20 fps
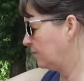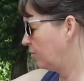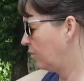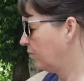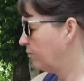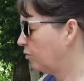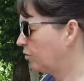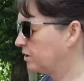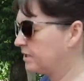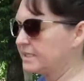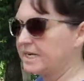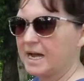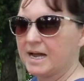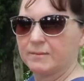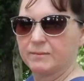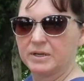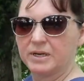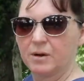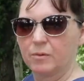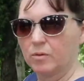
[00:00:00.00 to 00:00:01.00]
it one more
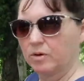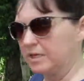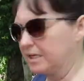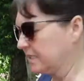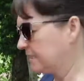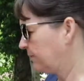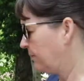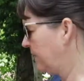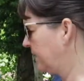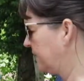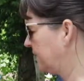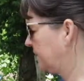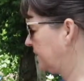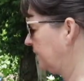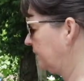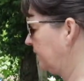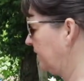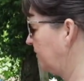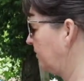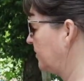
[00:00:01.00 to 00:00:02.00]
time, but I want to explain
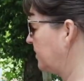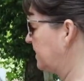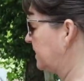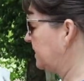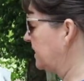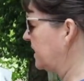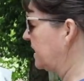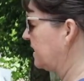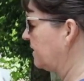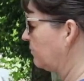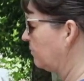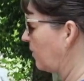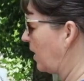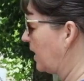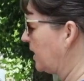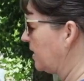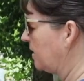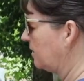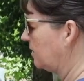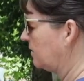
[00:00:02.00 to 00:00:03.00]
something. If you see
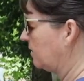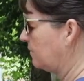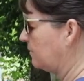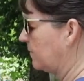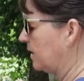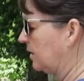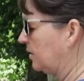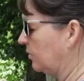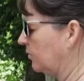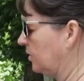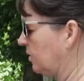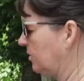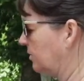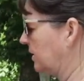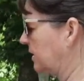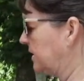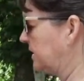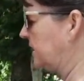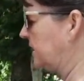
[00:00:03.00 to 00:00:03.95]
right here in the middle, you can